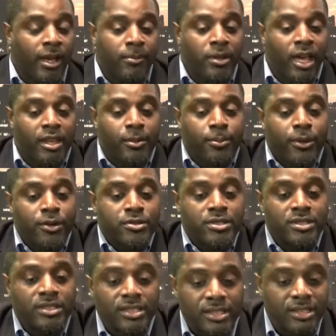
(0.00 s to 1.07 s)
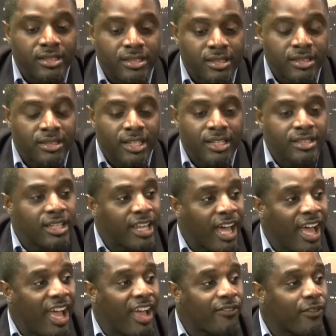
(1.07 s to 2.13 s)
not a person to think that I
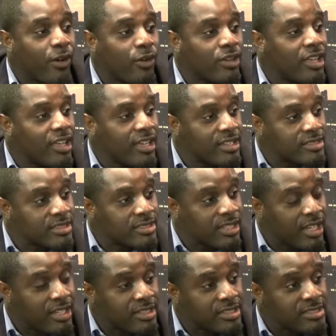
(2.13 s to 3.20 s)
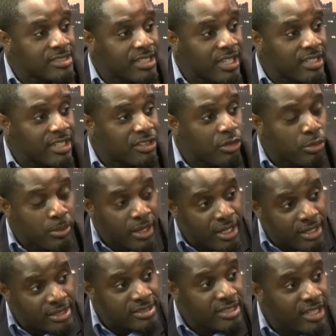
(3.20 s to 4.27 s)
have all the answers. I understand that no
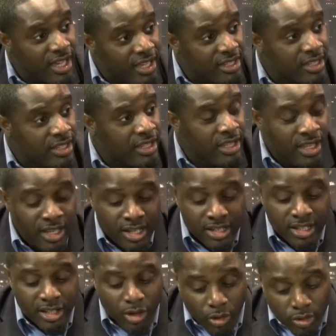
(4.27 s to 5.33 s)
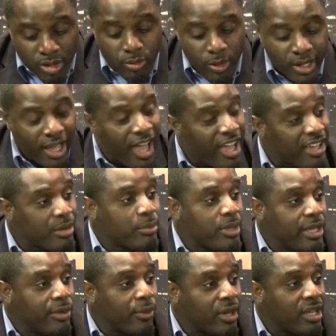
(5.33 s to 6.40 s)
man is an island. The only way I can be
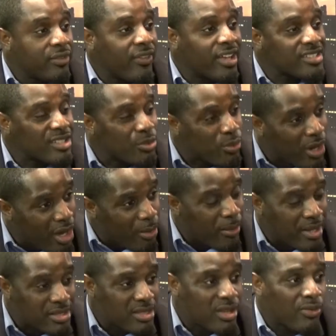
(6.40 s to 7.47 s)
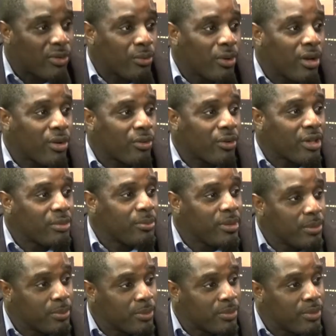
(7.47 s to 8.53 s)
great if I surround myself around great
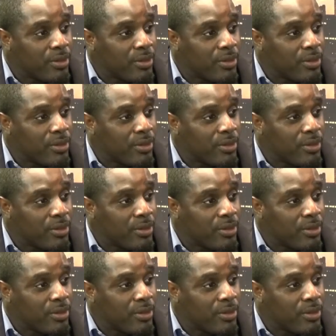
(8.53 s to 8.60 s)
people.